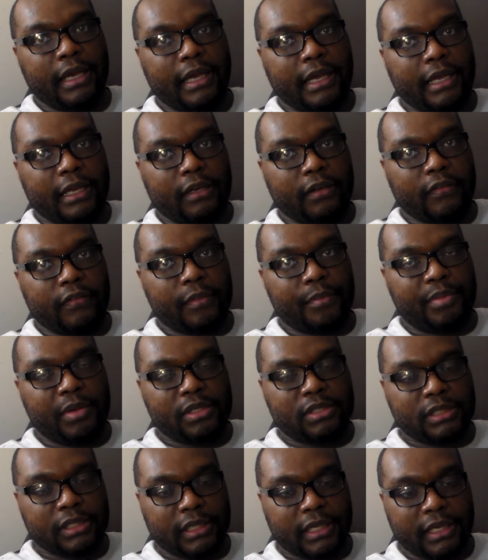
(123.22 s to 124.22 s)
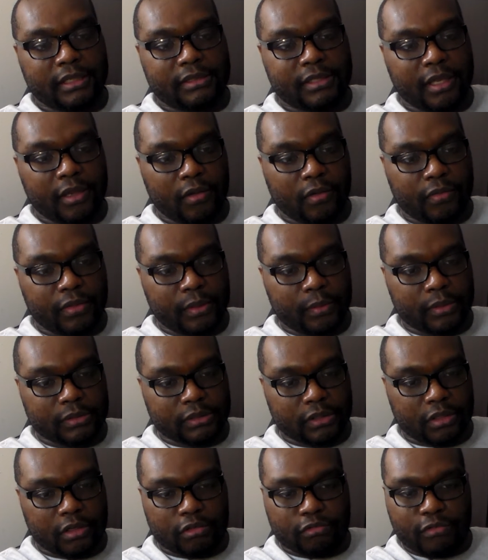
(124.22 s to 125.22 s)
And if the pitching gets healthy,
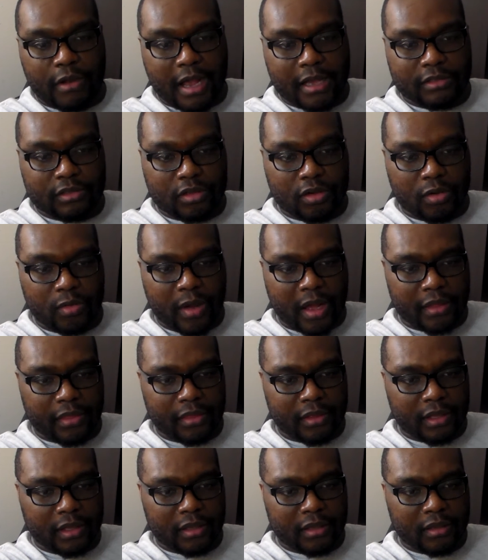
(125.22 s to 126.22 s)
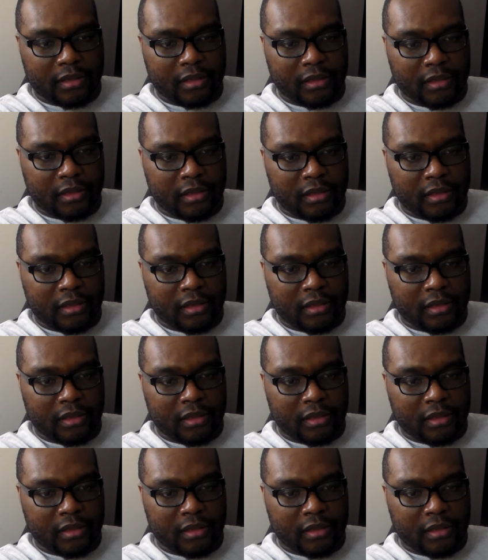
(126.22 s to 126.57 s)
was it Carrasco, I think?